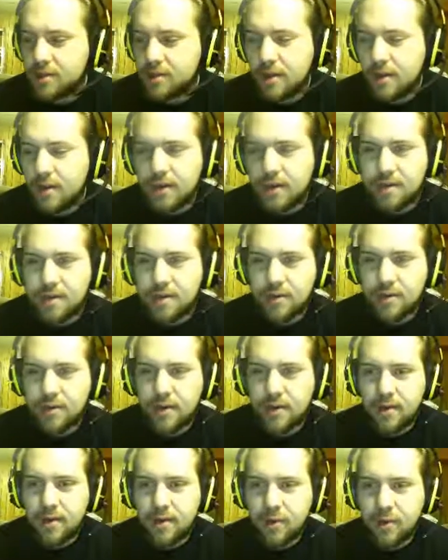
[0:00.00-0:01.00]
I wanted to do
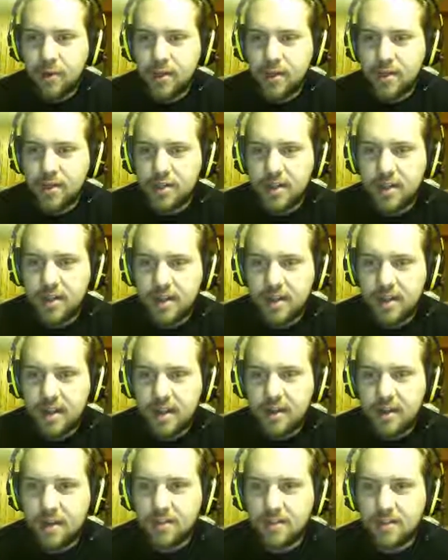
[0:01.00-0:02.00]
another question of the
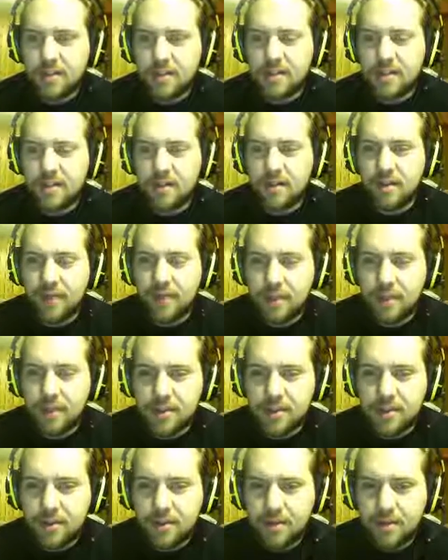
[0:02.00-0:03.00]
day. I'll do these every
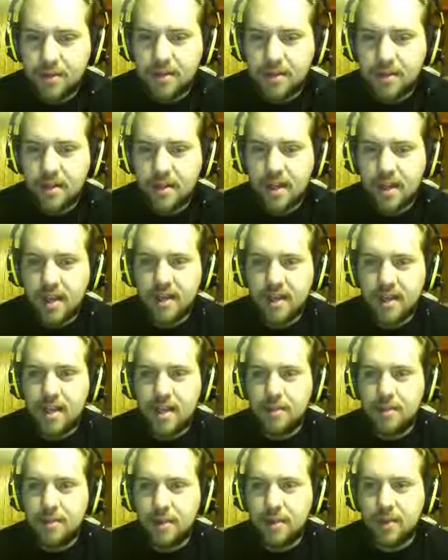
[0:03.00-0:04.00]
episode just to kind of
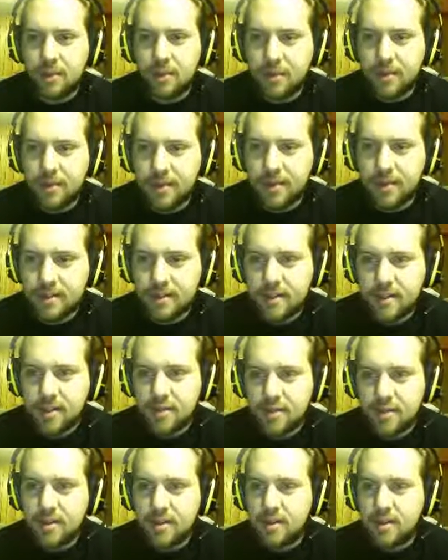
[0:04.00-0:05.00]
keep a little bit of a
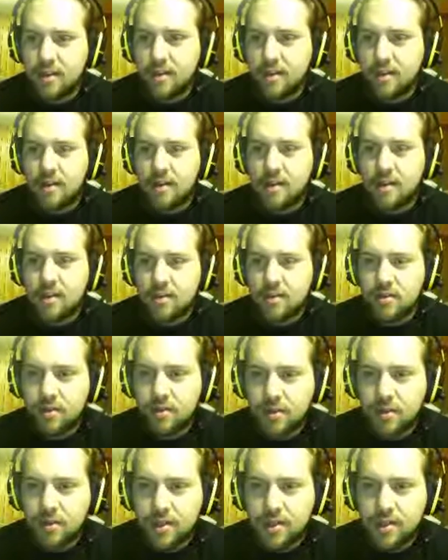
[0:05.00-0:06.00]
discussion. So
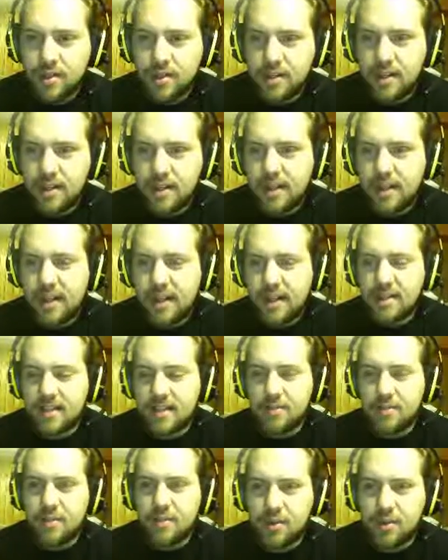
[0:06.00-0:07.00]
question of the day last
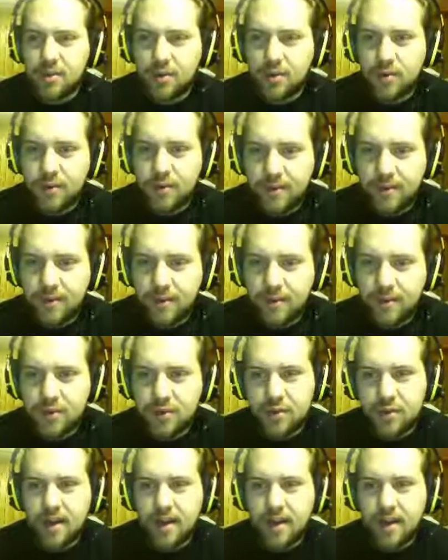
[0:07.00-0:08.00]
episode is what was your favorite
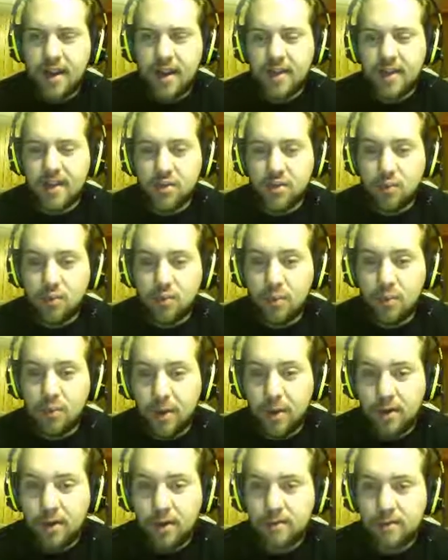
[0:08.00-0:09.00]
drink? I answered root
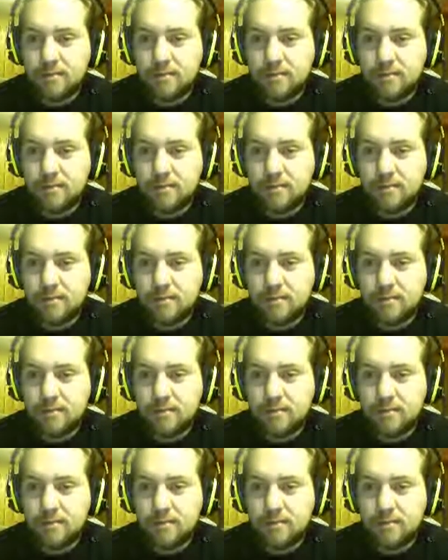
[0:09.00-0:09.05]
beer.